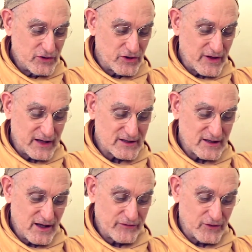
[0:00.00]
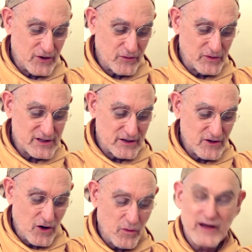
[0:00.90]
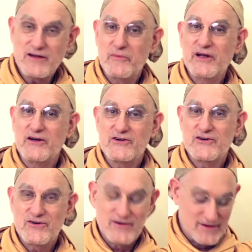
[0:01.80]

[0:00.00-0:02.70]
her that his love for her was in no way diminished.